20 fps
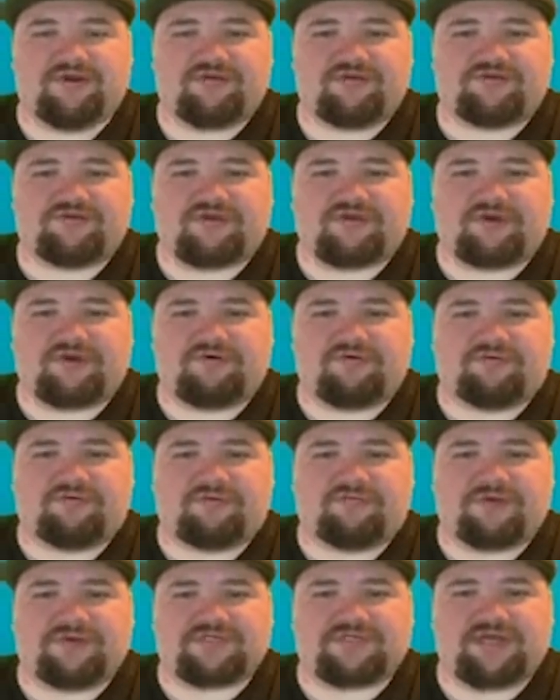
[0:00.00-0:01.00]
So
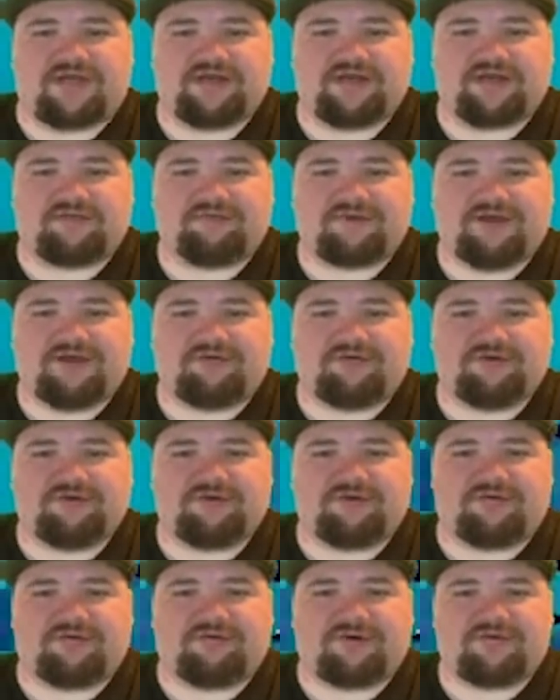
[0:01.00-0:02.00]
when we talk about,
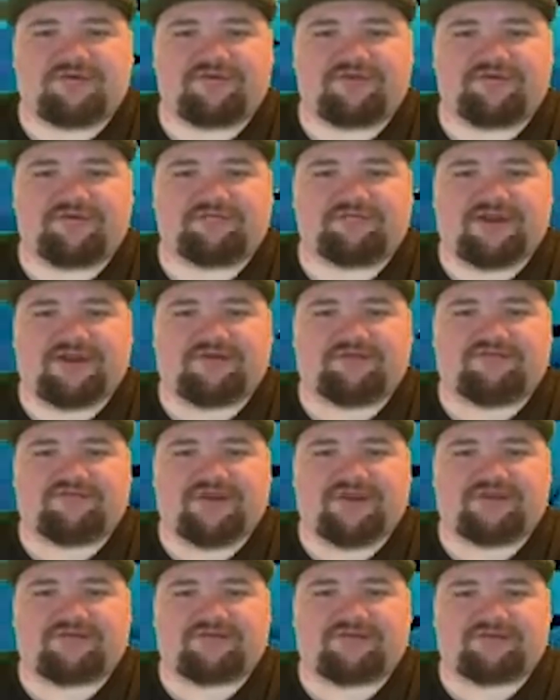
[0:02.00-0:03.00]
what are these
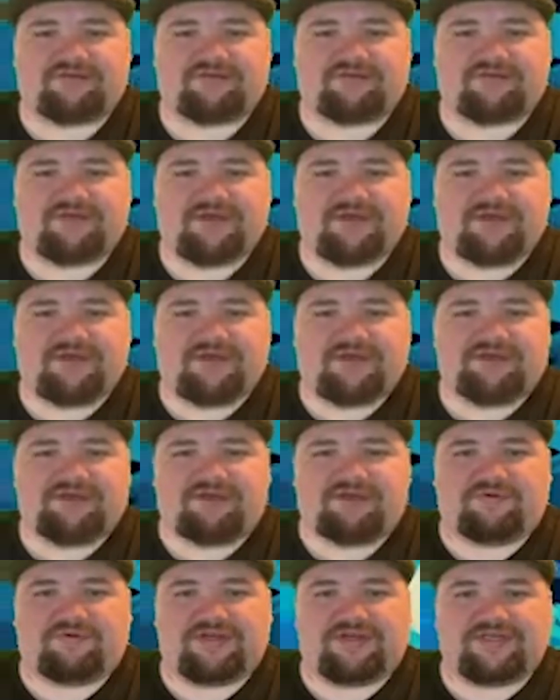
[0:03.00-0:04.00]
metaphases,
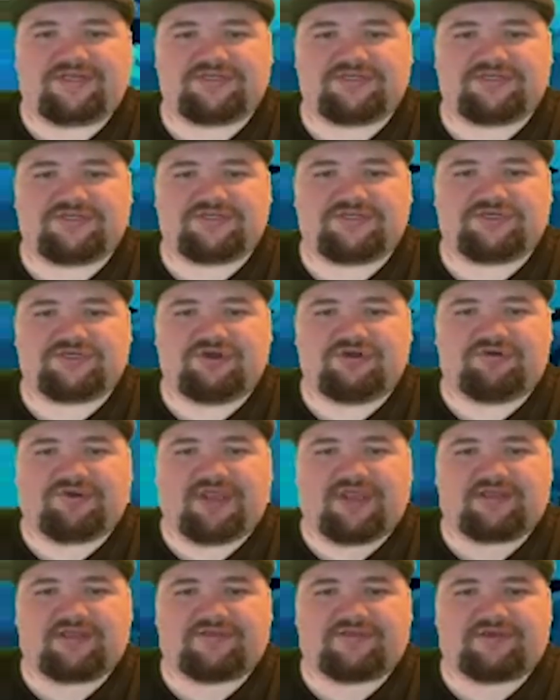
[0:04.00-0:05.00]
in addition to
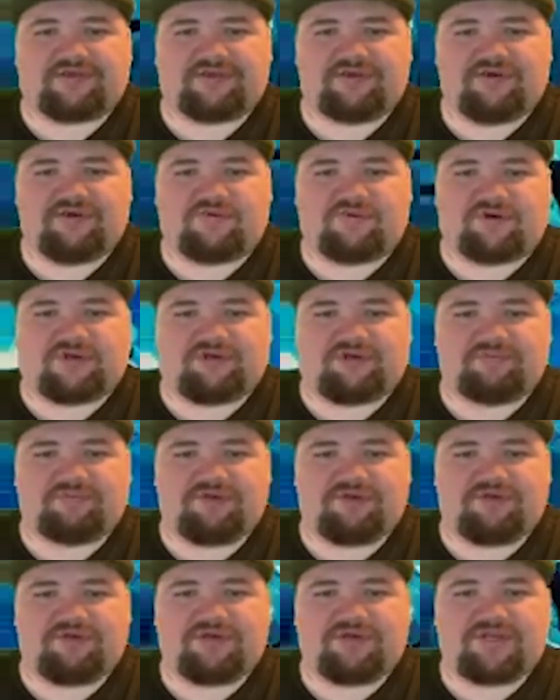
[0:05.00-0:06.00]
showcasing your
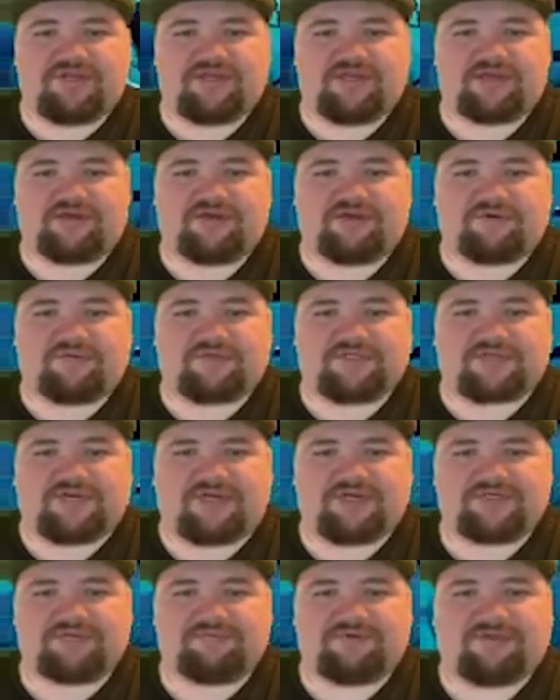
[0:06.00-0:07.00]
community, we
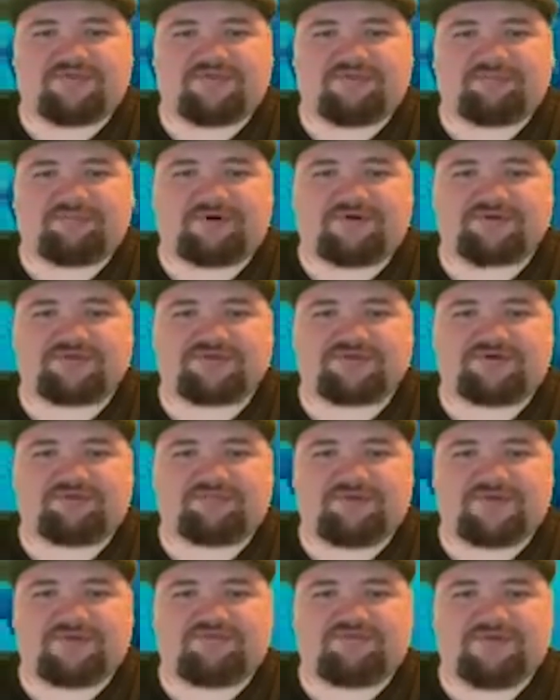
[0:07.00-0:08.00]
talked about the personal
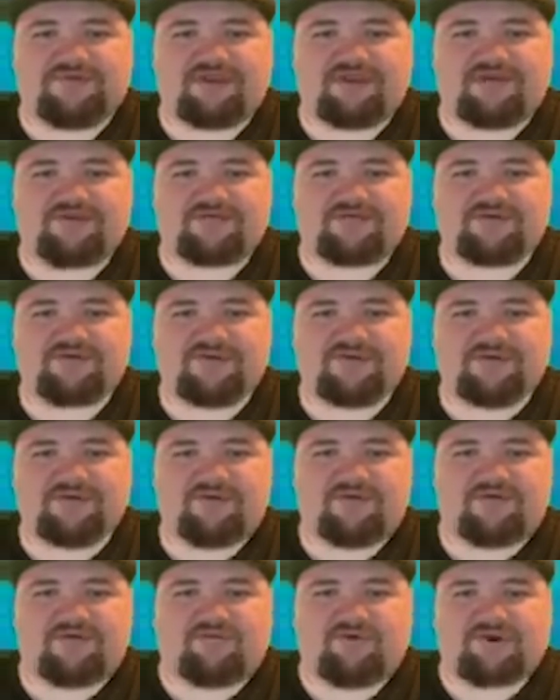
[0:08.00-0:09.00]
metaphase,
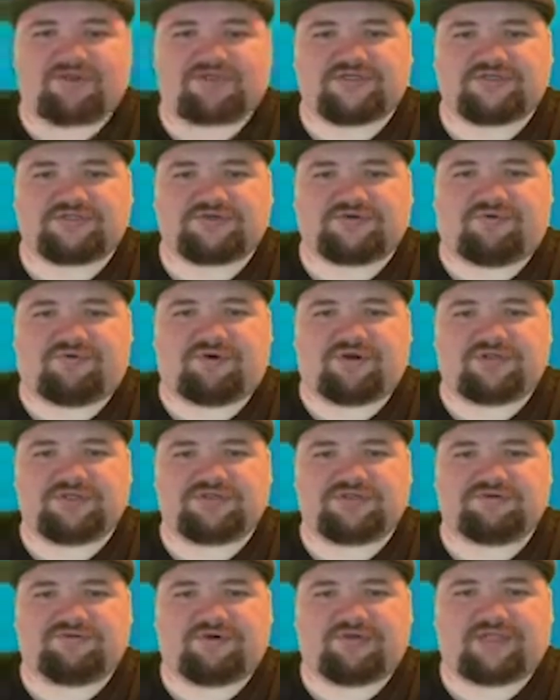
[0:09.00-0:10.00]
which is going
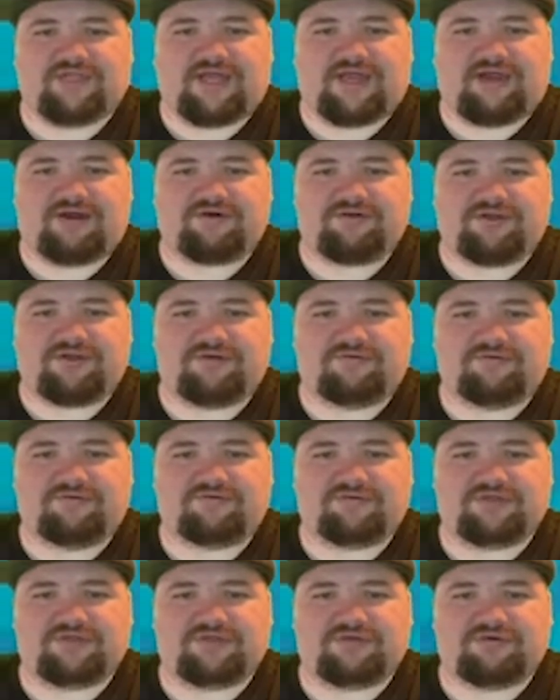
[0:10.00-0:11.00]
to allow you
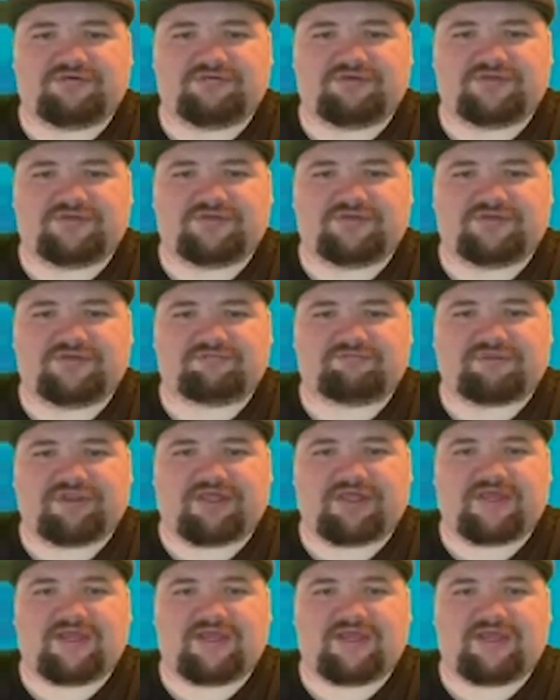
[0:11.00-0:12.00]
to
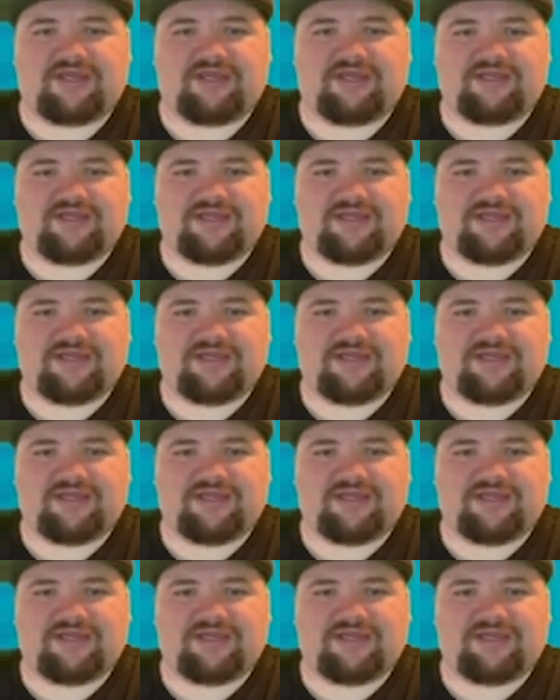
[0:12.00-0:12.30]
display